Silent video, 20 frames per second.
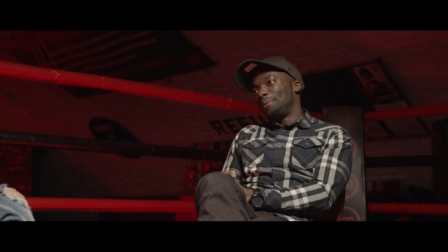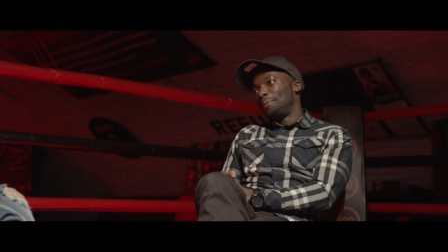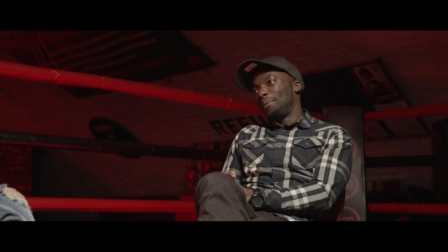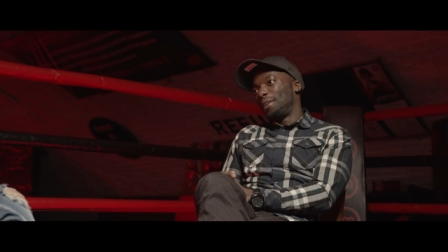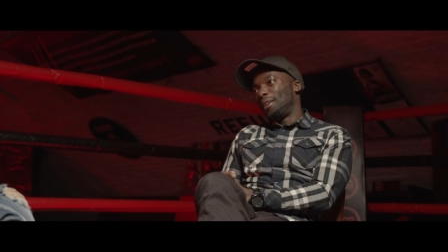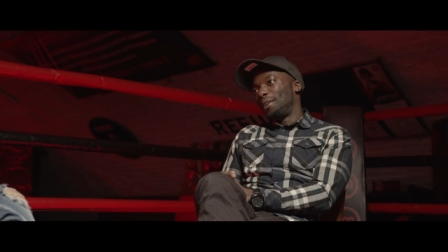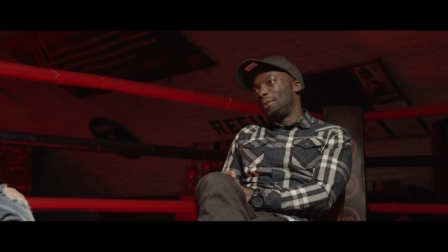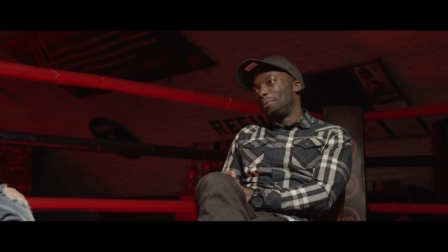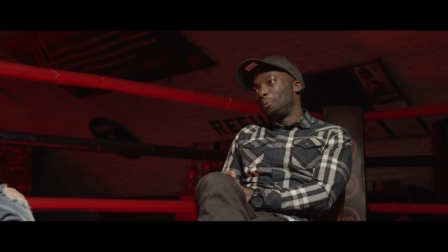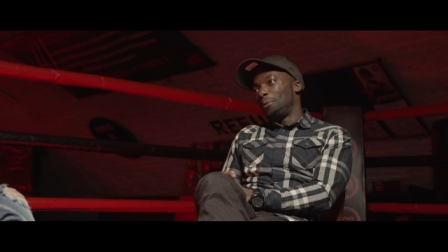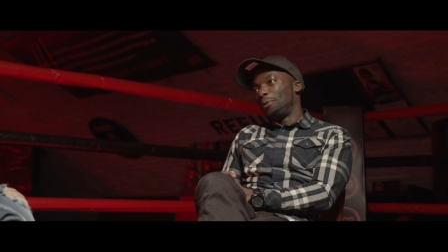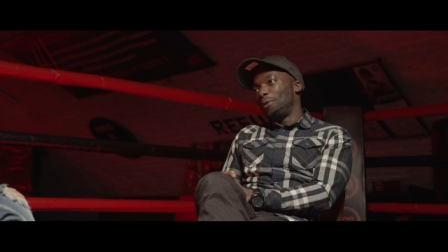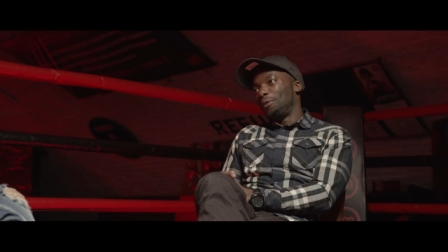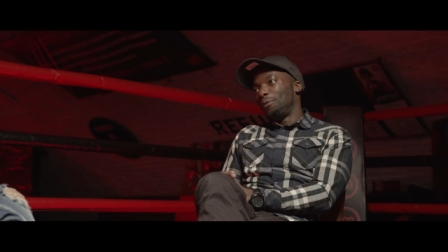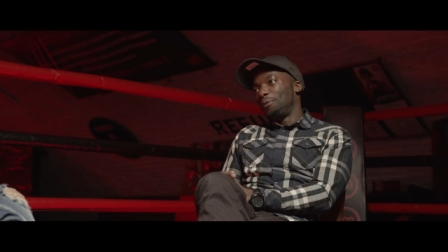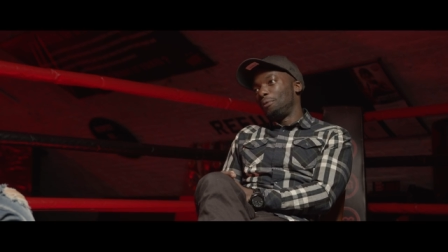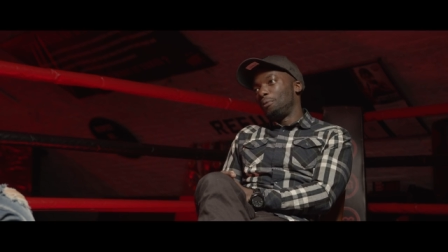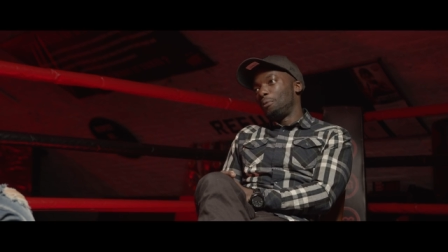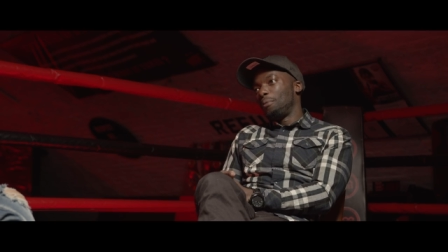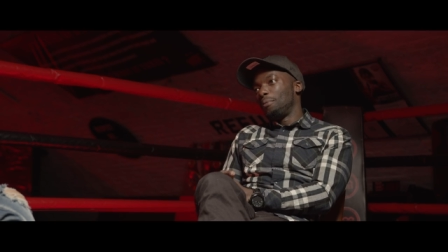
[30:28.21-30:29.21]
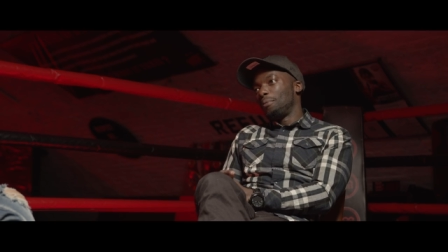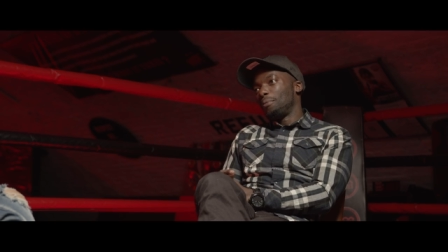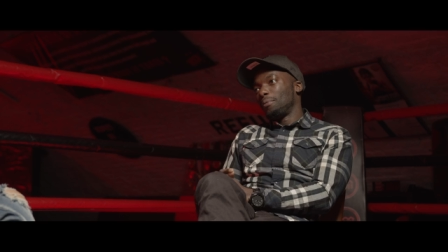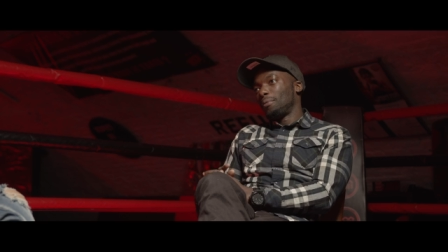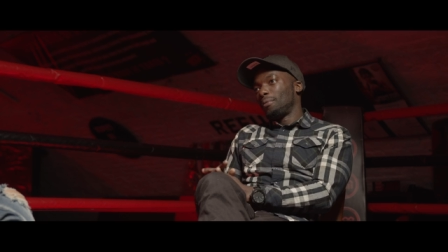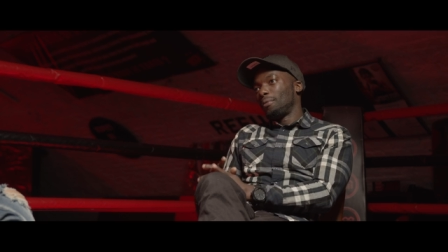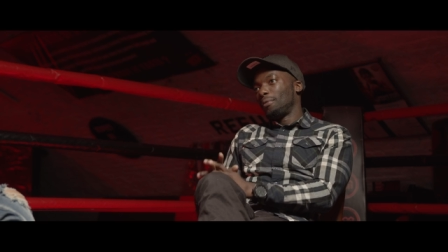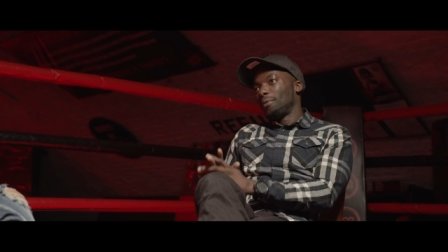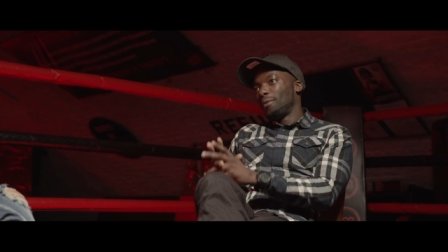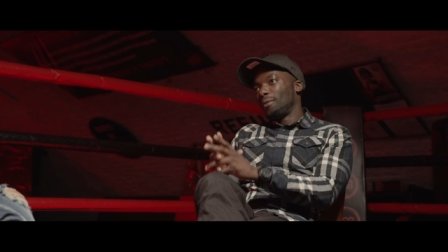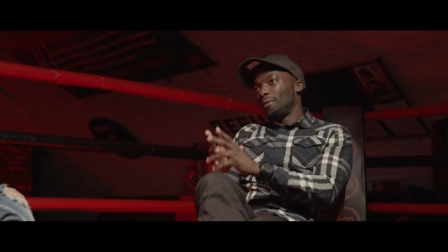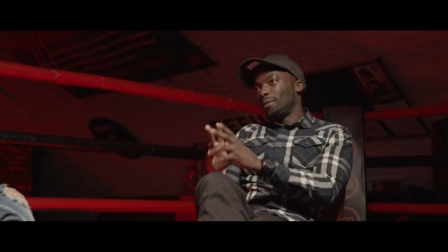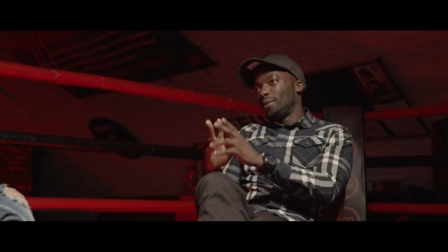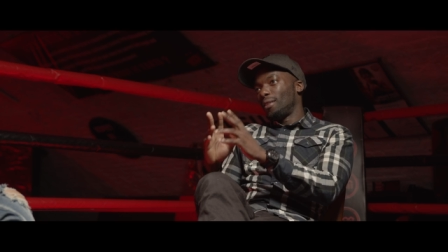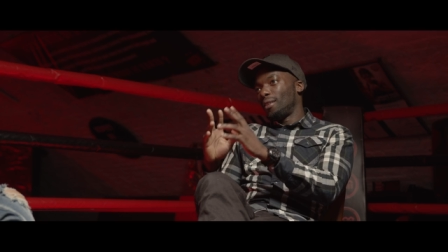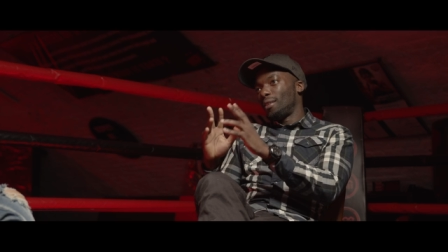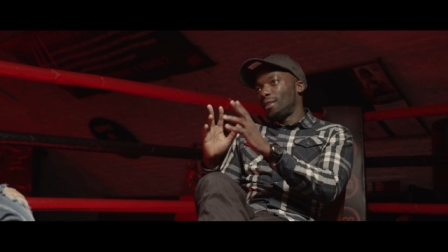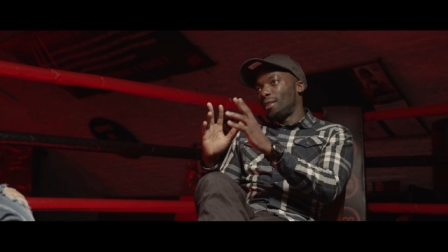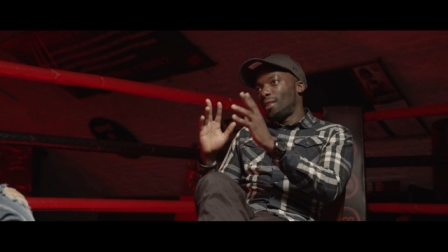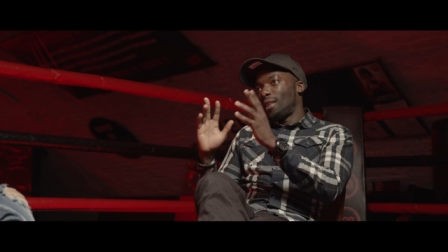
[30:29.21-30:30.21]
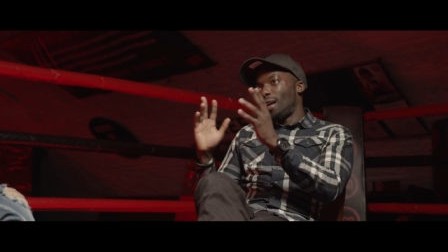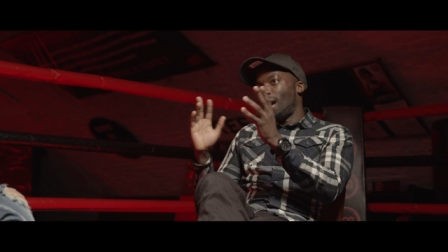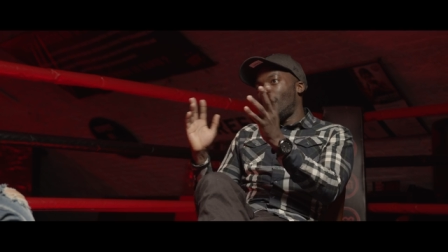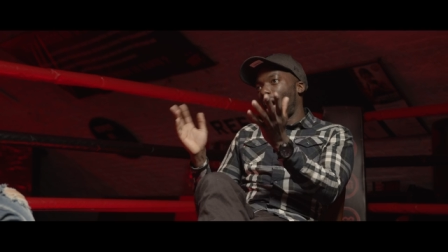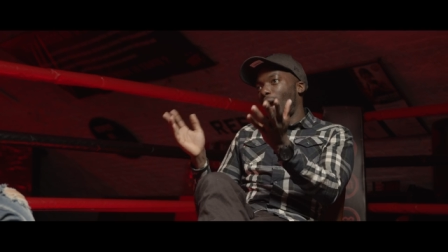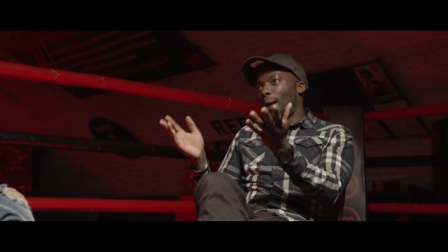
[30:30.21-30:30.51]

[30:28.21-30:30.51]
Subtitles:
But with that